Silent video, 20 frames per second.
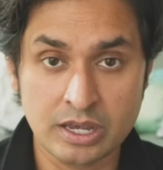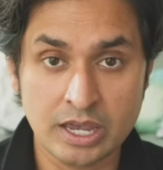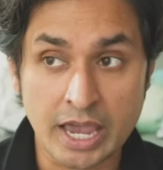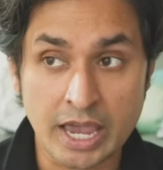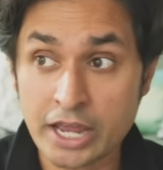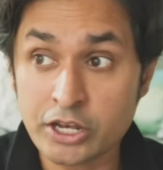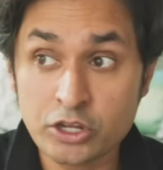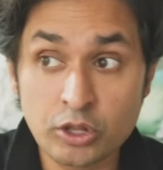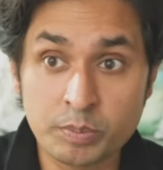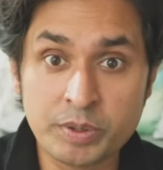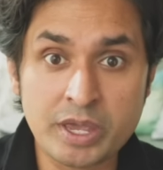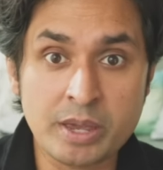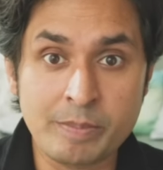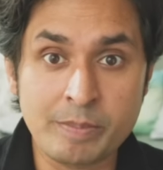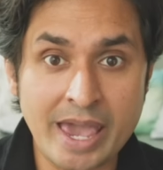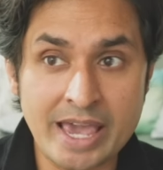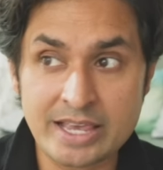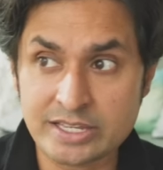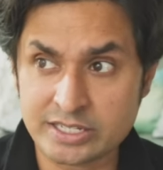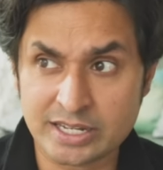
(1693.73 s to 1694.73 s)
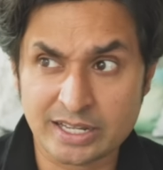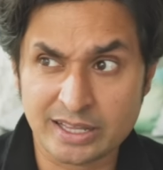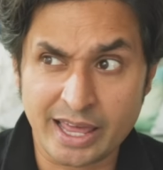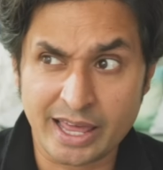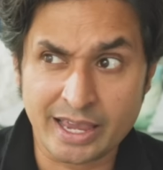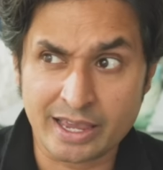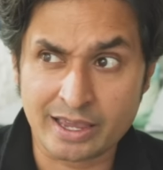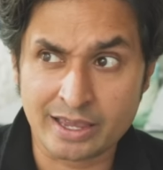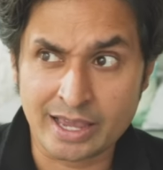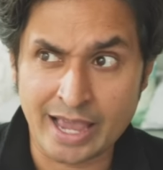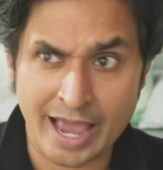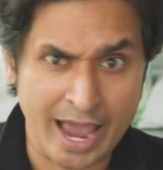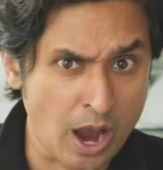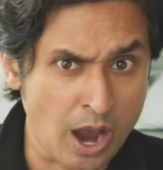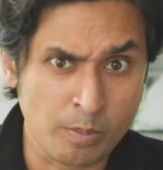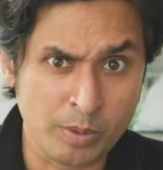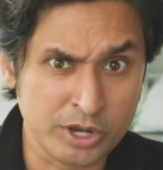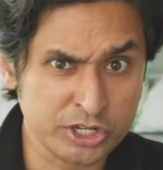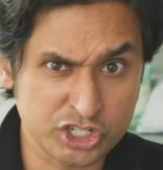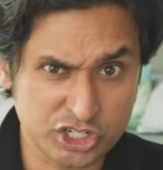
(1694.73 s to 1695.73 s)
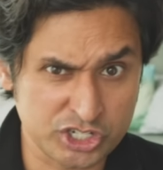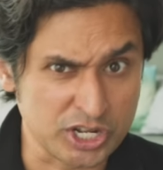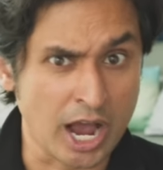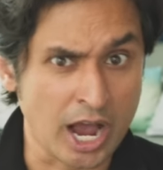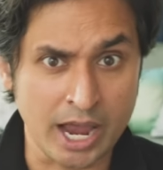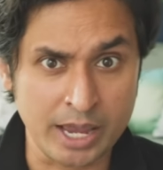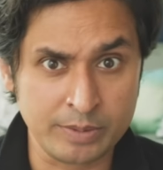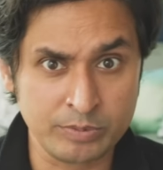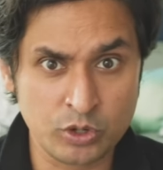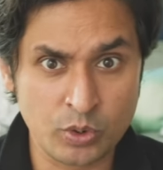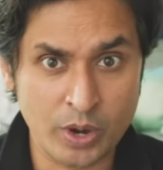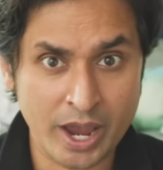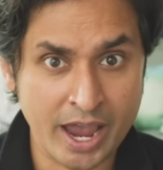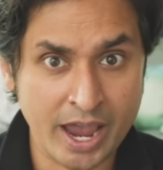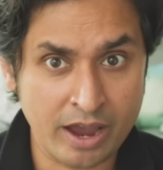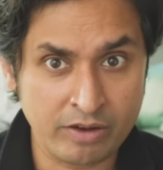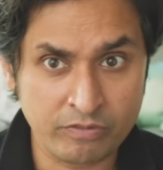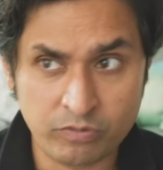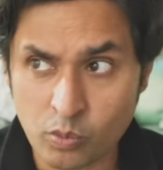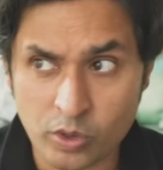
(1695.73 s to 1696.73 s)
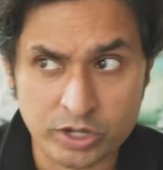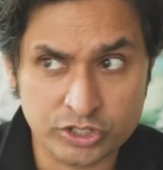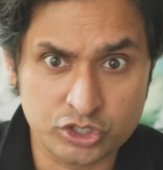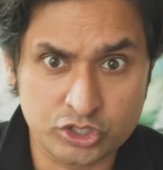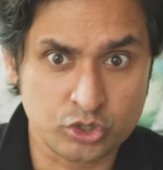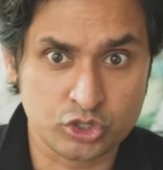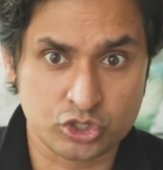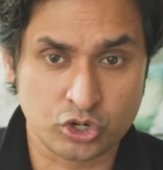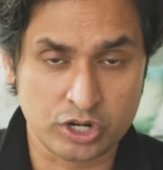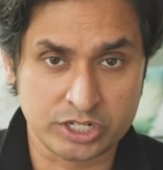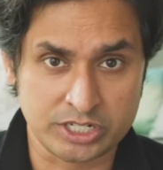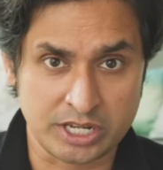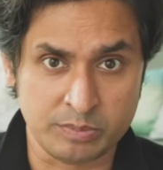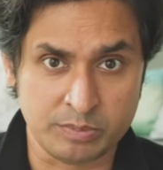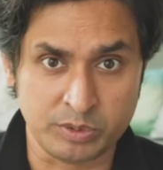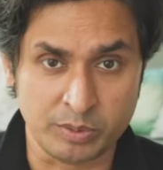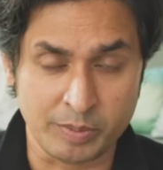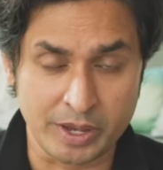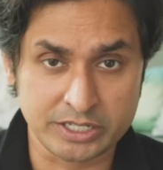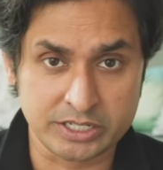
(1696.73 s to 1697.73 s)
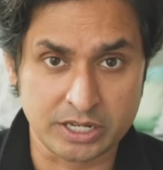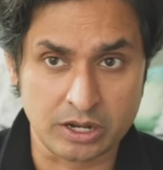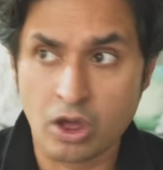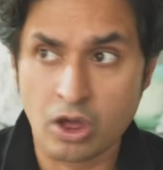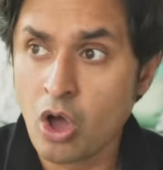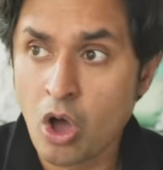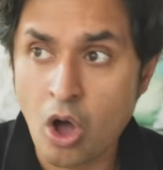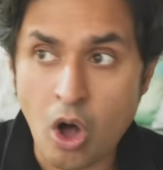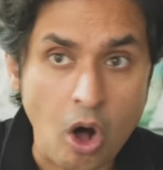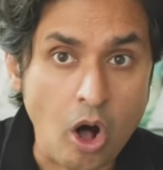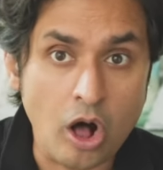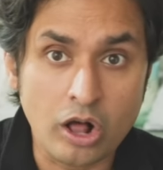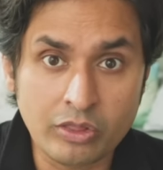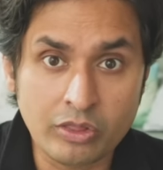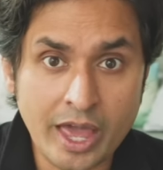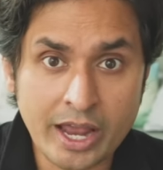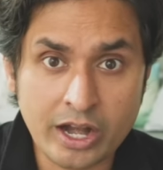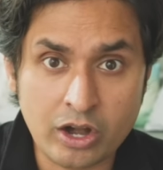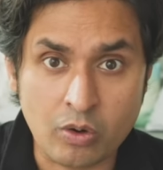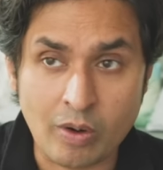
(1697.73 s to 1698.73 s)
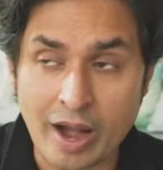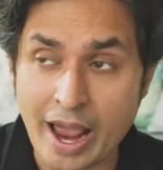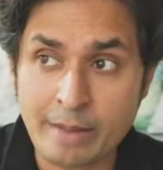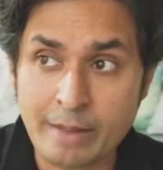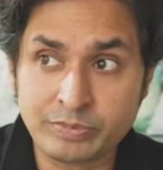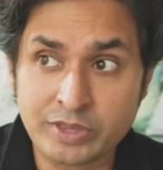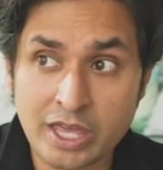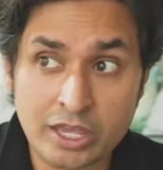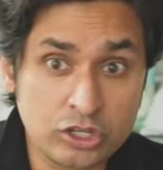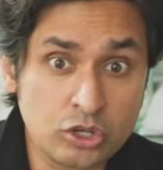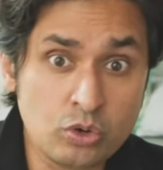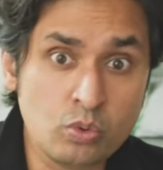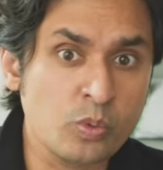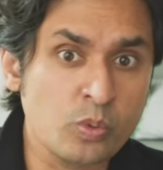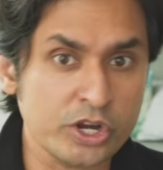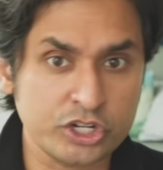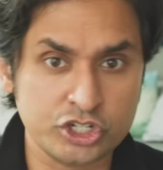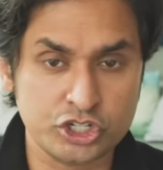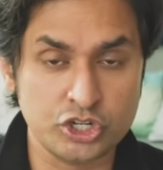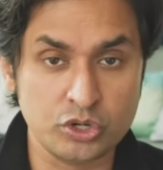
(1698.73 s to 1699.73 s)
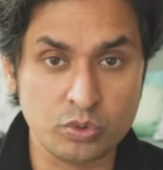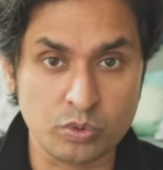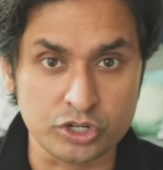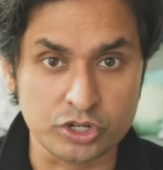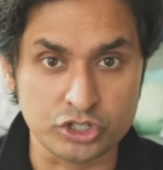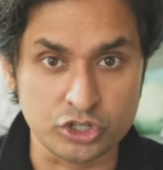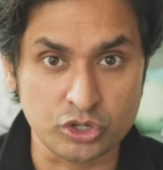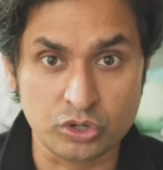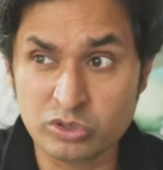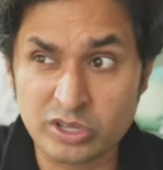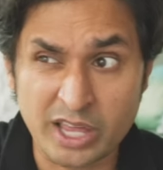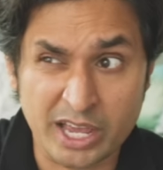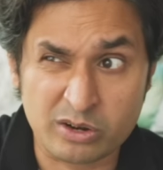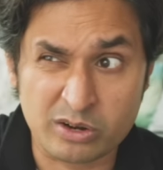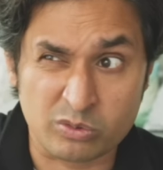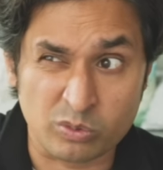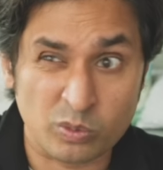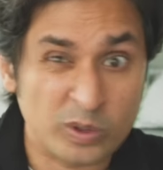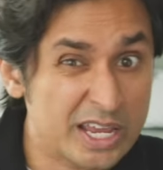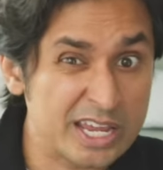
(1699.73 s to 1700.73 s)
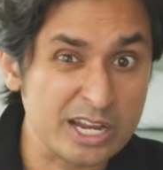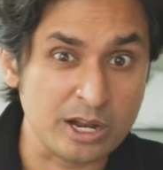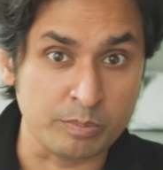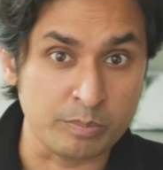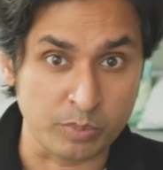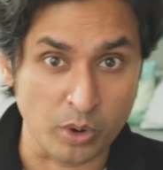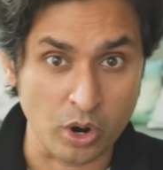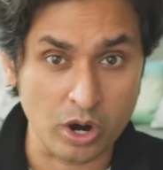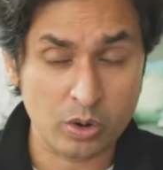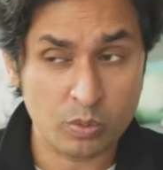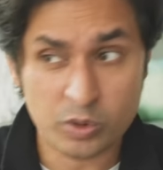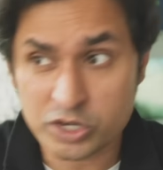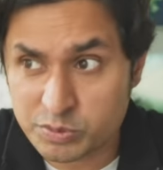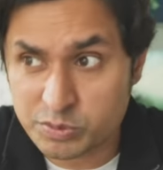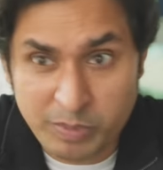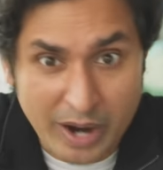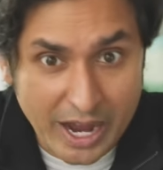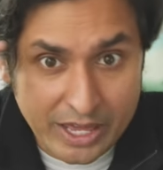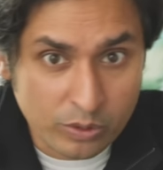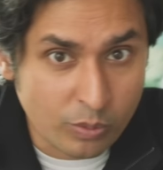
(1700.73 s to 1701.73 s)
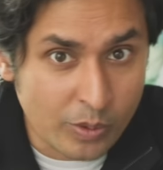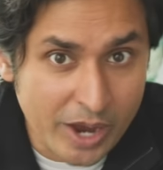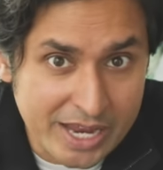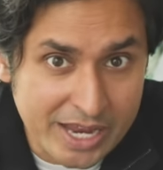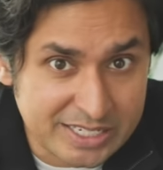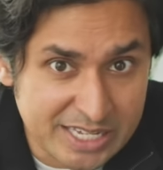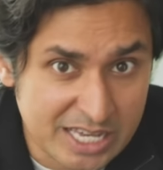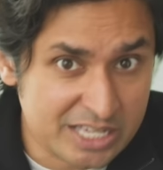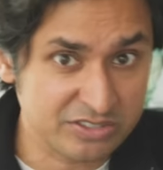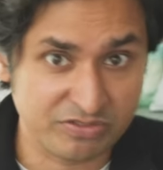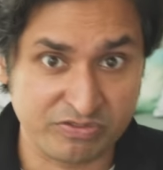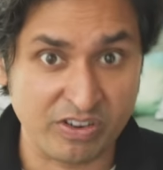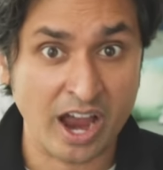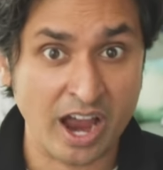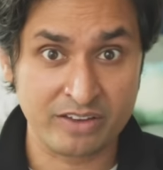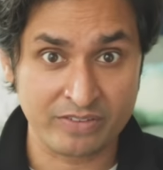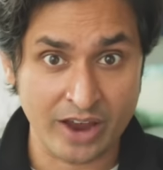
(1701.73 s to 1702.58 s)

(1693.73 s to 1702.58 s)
And you'll be amazed at like how much time you have once you start to implement it. All that crap that you wish you would do, like read a book, which by the way takes five